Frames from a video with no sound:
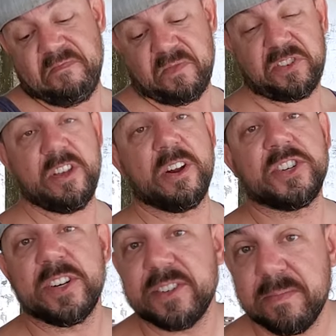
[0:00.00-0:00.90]
Sea
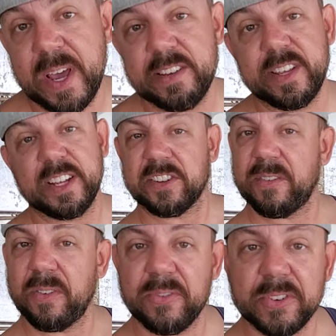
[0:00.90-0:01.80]
urchin is amazing. It's
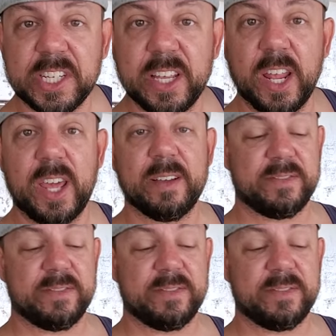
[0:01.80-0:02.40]
good for fertility.